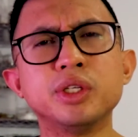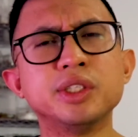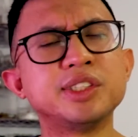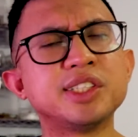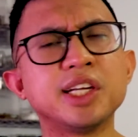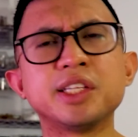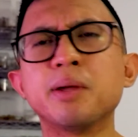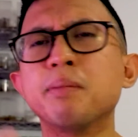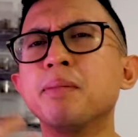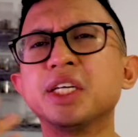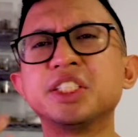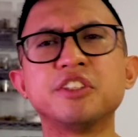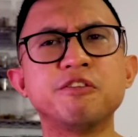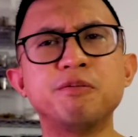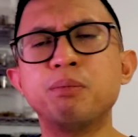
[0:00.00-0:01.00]
It's like the
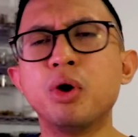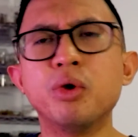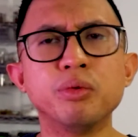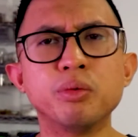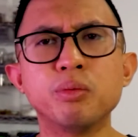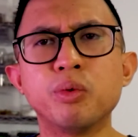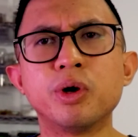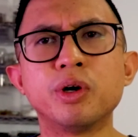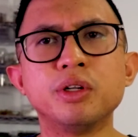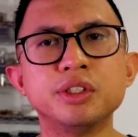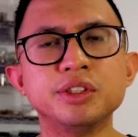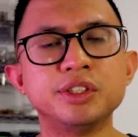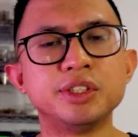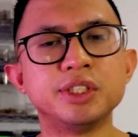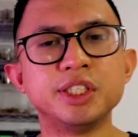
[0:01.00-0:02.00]
mix of both worlds.